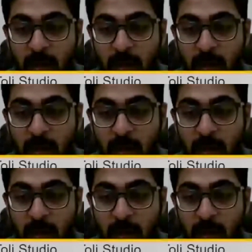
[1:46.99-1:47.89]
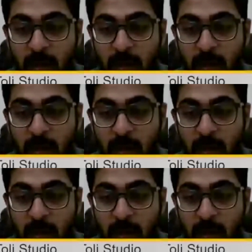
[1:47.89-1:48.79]
So Advait, just
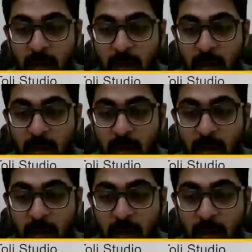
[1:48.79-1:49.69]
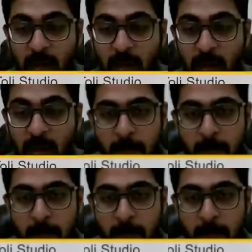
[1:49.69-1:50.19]
go ahead with the video.